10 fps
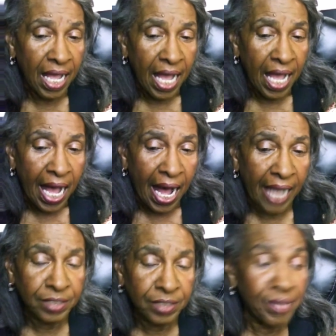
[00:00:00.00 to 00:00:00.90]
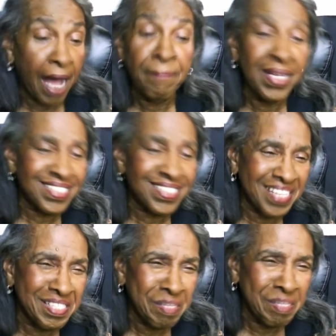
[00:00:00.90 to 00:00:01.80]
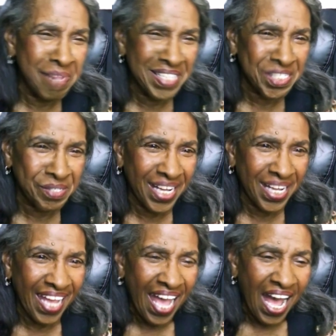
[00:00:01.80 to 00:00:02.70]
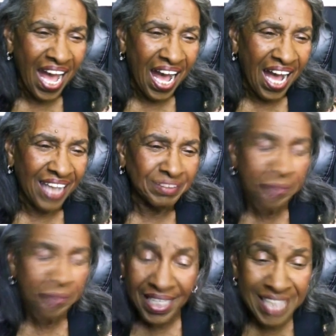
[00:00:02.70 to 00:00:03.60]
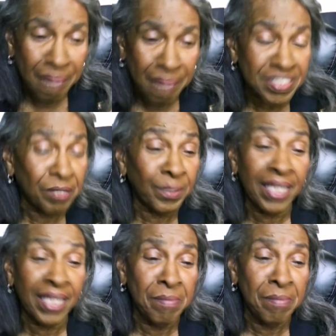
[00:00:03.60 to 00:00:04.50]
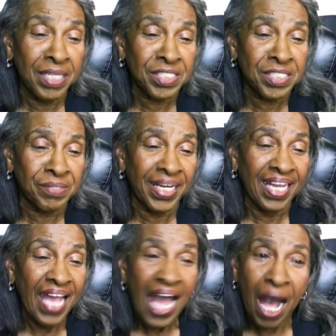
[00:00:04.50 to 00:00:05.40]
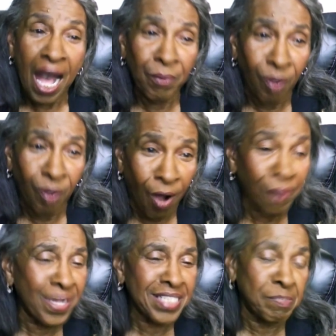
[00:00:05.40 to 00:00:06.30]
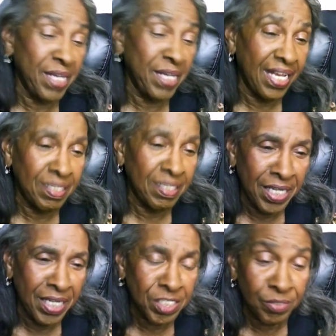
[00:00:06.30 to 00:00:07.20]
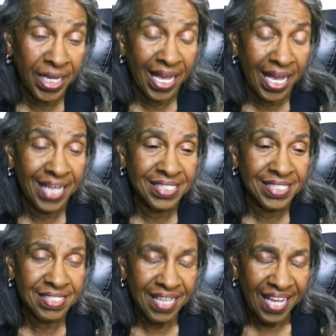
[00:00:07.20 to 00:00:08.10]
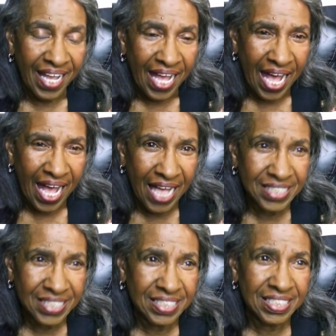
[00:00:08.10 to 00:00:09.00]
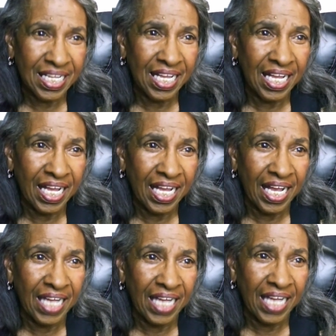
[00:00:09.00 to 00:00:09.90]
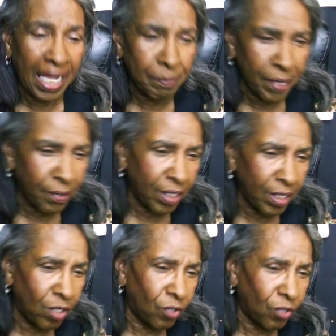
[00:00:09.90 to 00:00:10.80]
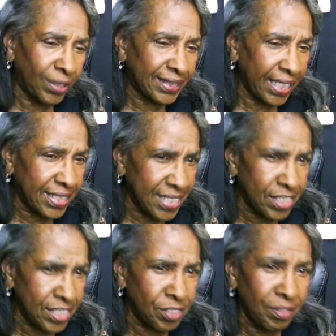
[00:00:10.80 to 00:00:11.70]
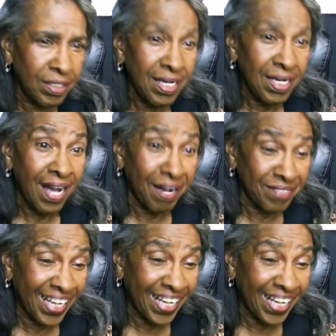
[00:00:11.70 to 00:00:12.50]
I do not miss the ministry because I'm still in the ministry. I will always be in the ministry as a light bearer or as a teacher of light.